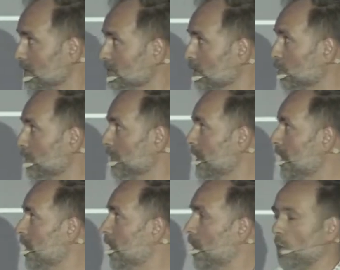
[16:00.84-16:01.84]
So
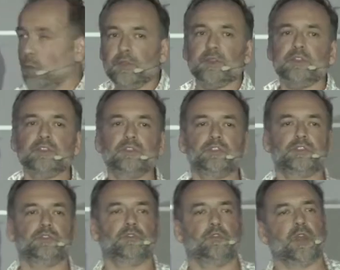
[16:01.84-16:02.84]
what you can do
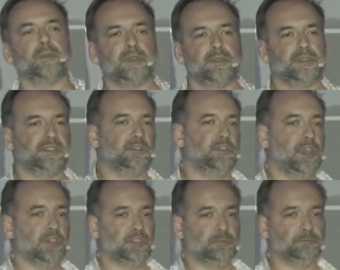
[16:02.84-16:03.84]
to remedy this
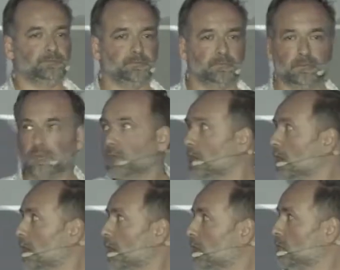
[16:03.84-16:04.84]
situation?
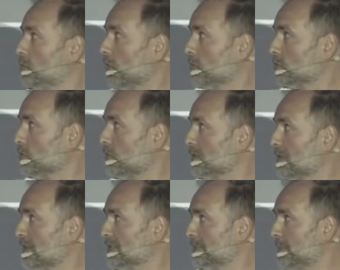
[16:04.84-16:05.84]
Talk to your
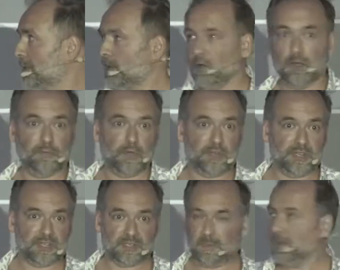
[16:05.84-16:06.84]
DSP, or if you're a
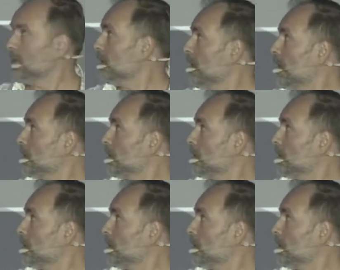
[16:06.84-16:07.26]
DSP,